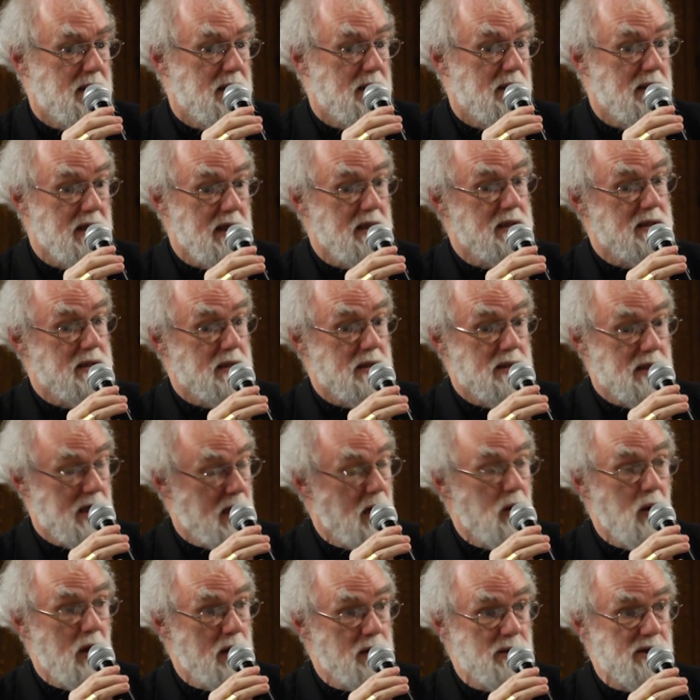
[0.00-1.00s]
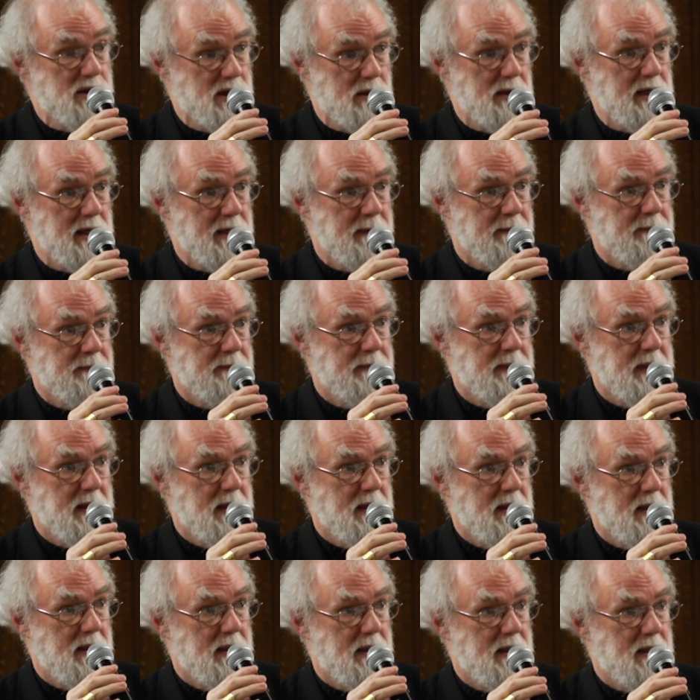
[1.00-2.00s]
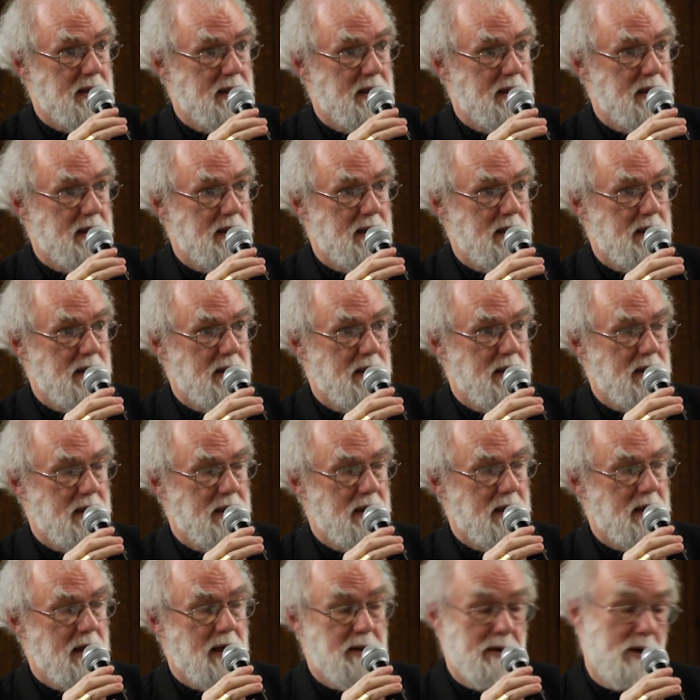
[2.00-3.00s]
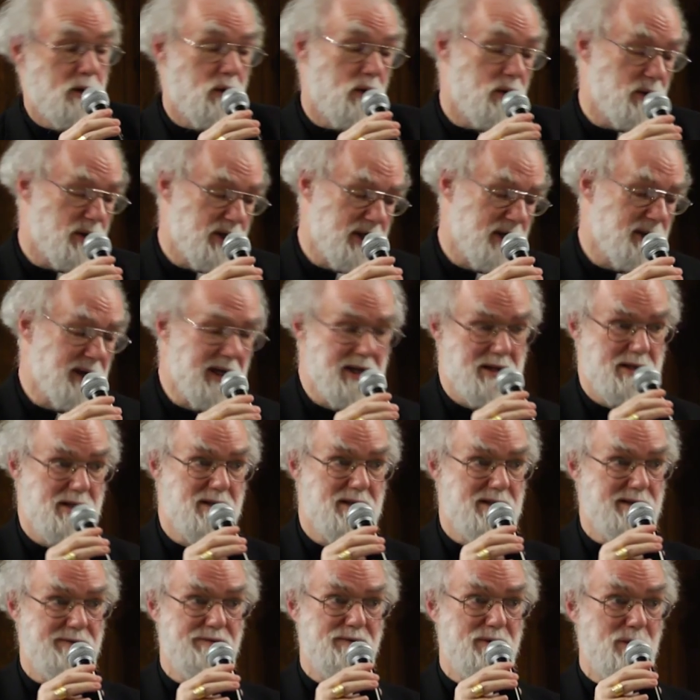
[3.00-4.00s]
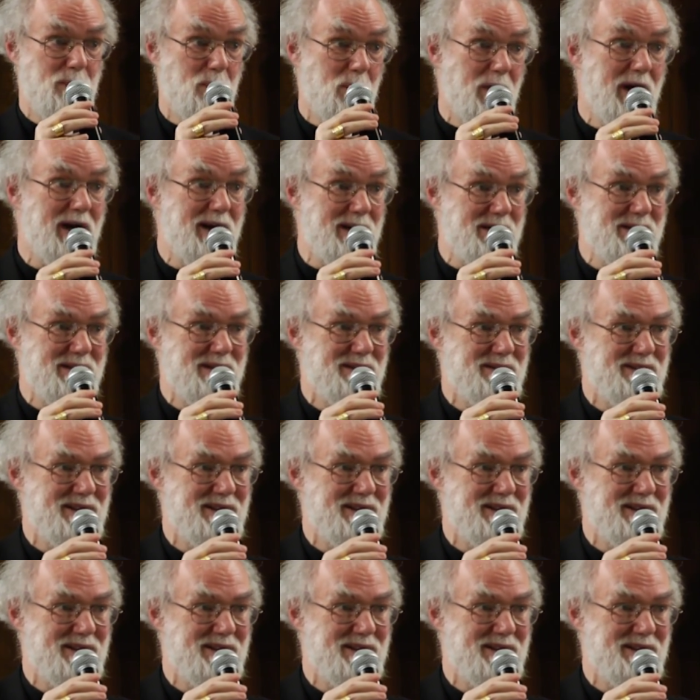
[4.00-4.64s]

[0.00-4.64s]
need to go on doing, and they're all doing it in different ways, I